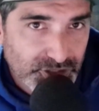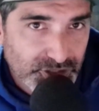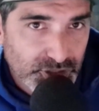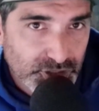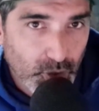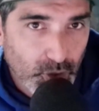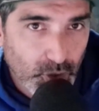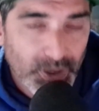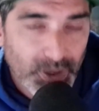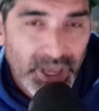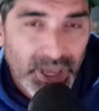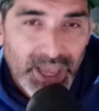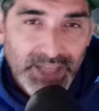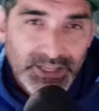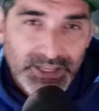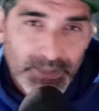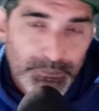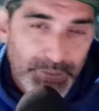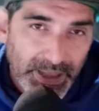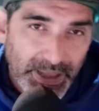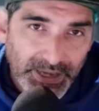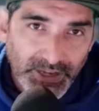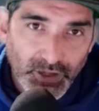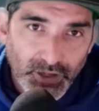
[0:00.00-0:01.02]
So
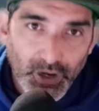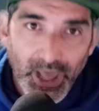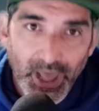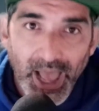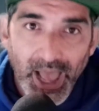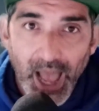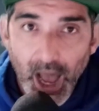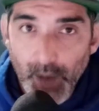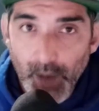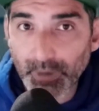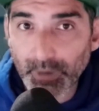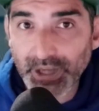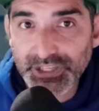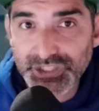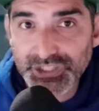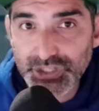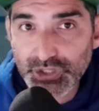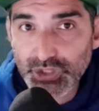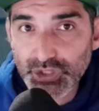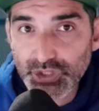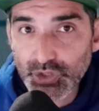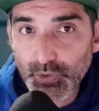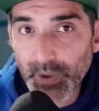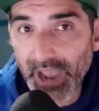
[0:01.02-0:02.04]
depending on how much
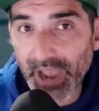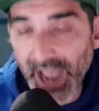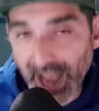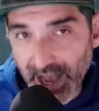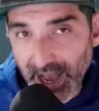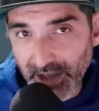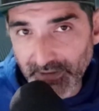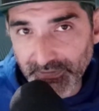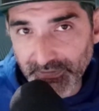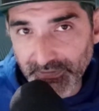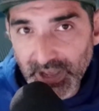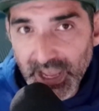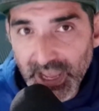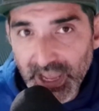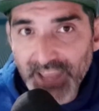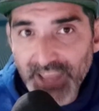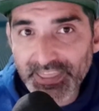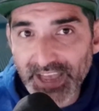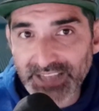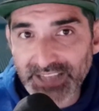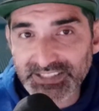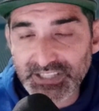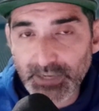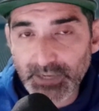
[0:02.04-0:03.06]
you have,
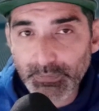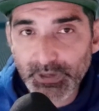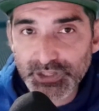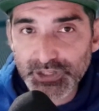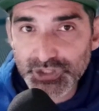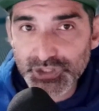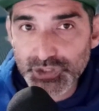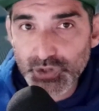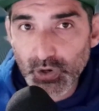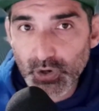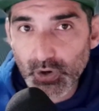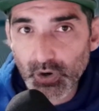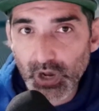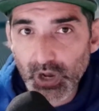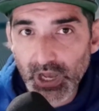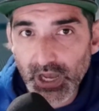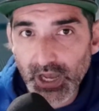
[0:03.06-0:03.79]
that's how much your